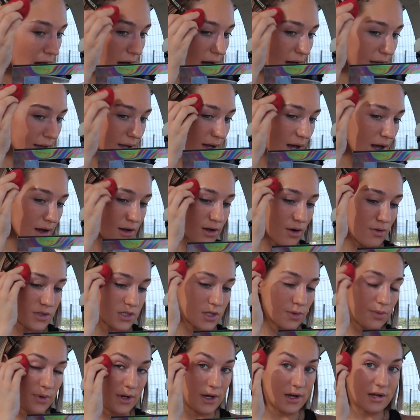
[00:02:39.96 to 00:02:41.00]
I can't go
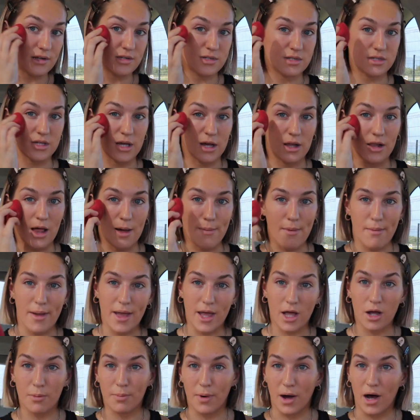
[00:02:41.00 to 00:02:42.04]
to work still. I'm a
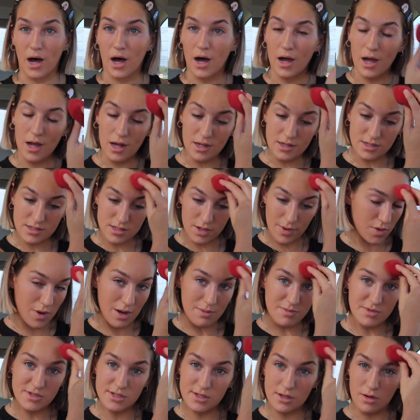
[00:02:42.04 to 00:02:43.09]
makeup artist, so
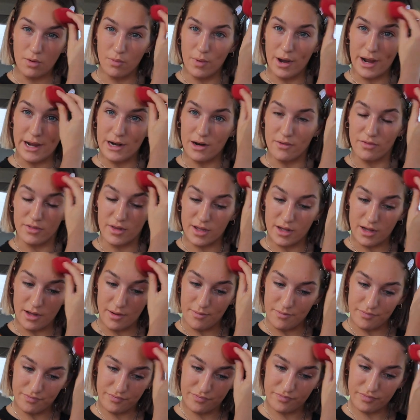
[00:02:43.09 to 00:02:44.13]
I'm still waiting on
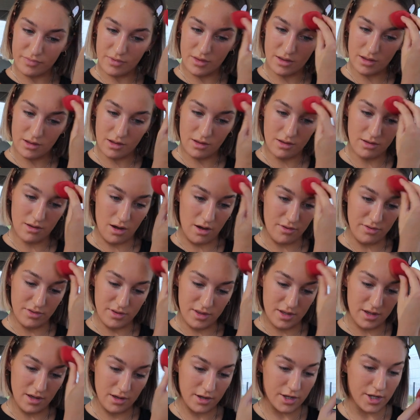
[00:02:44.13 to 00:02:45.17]

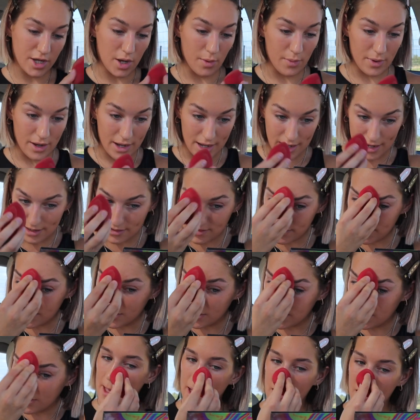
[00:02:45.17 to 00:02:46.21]
the
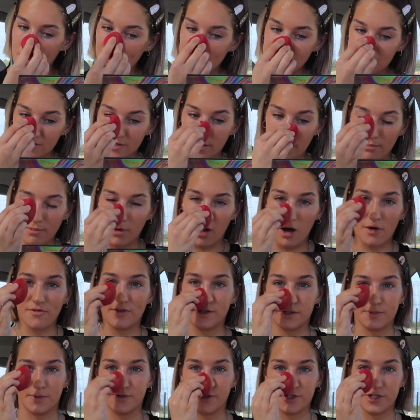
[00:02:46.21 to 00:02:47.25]
go-ahead. And this is the
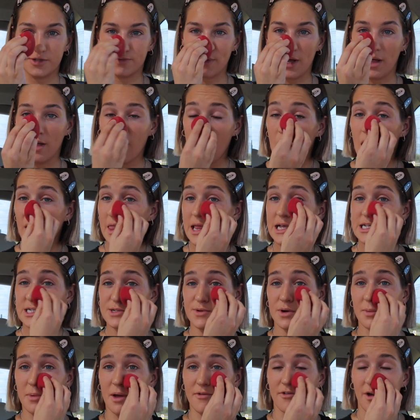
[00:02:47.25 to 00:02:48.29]
Morphe sponge as well. This
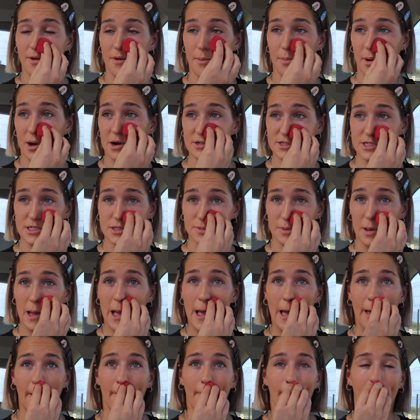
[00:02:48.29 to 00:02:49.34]
is one of my favorite products as
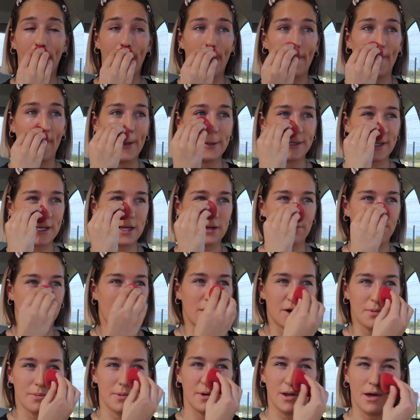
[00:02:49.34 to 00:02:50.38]
well. Well, it's like a
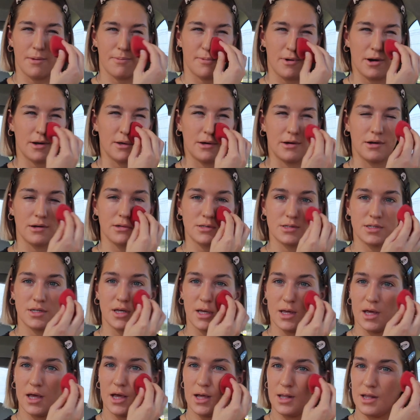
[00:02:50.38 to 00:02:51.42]
product, but not a product.
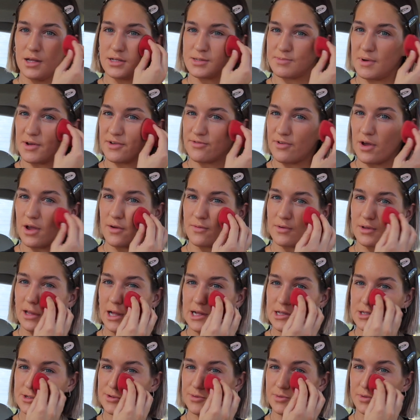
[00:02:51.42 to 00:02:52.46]
It's my favorite
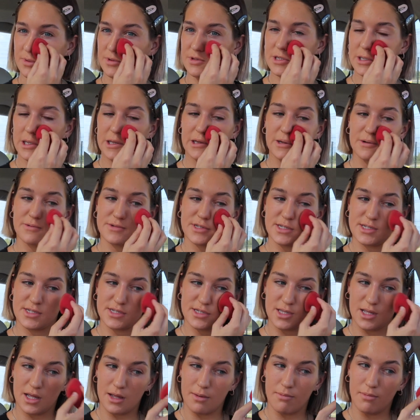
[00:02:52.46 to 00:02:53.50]
like tool to use. This
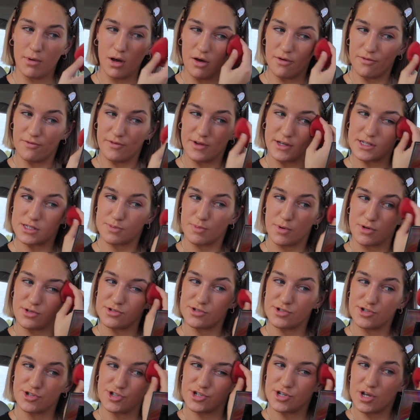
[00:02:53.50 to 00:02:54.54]
is the Morphe
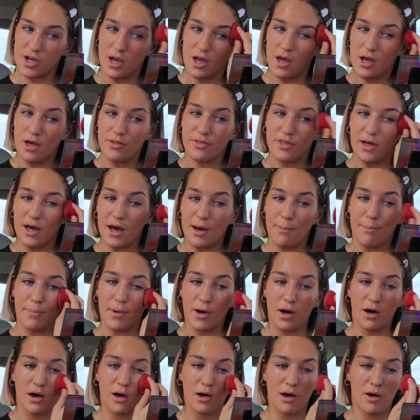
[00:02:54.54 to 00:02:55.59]
sponge that I
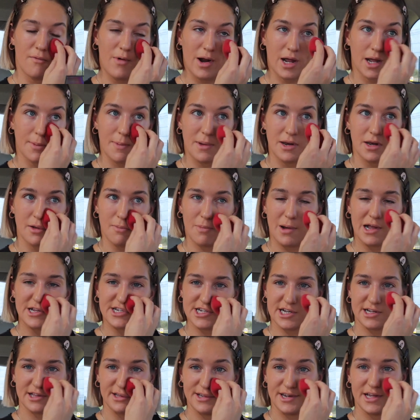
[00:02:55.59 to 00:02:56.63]
bought, recommended by
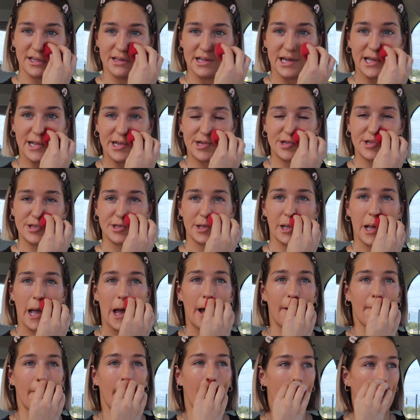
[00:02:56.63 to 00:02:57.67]
Jaclyn Hill ages
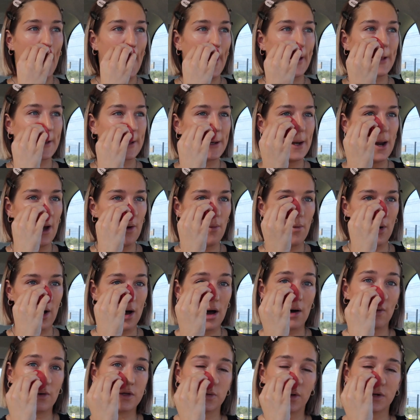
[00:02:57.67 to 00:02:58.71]
ago. Do you know
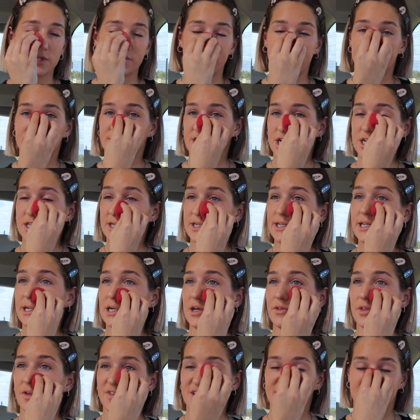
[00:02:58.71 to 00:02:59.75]
what? I was watching Jaclyn
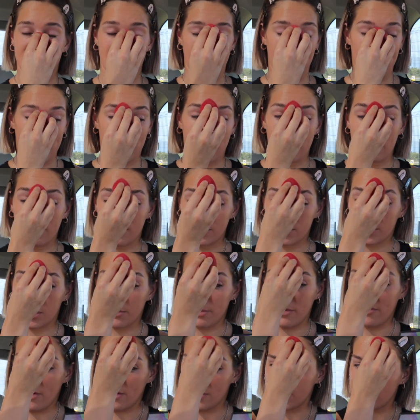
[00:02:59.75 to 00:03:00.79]
Hill the other day. This
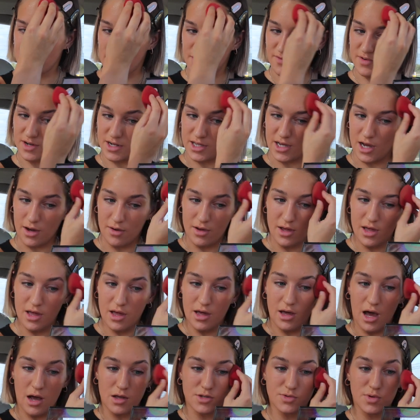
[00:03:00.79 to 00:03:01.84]
could be a very chatty video.
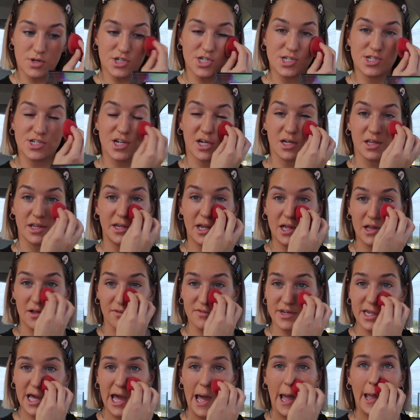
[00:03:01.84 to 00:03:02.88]
I was watching Jaclyn Hill
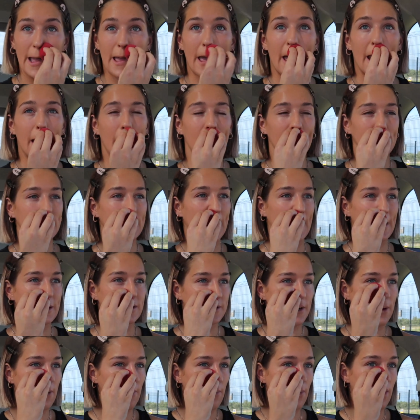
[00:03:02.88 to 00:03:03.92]
the other day and I was like,
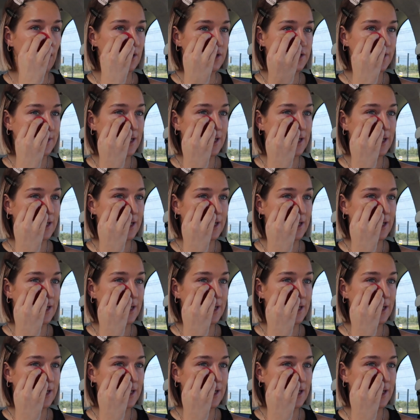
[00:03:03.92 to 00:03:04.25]
do you know what?